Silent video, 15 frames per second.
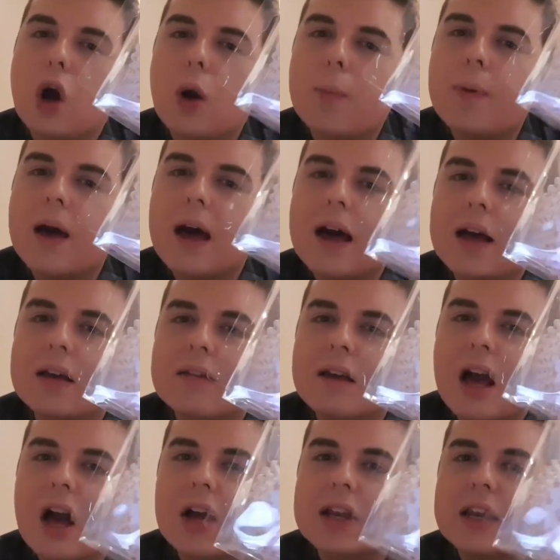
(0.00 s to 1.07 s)
copper
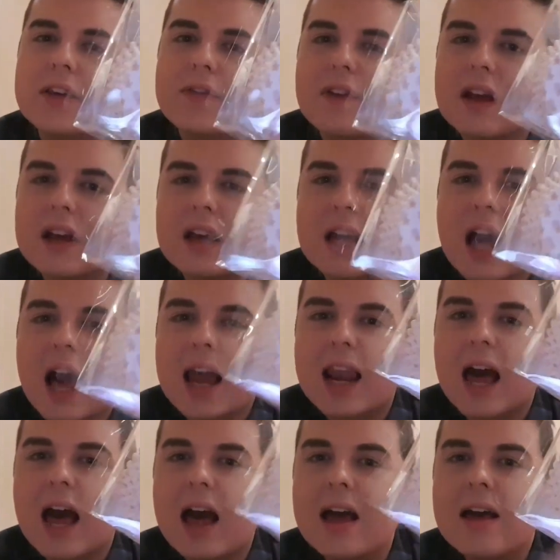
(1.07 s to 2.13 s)
kind of
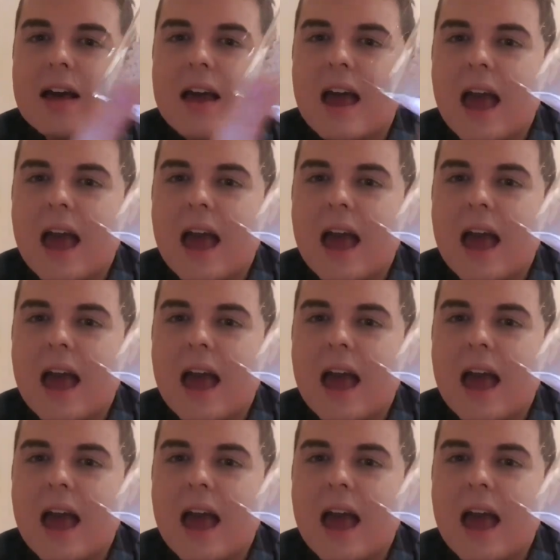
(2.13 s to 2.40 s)
colour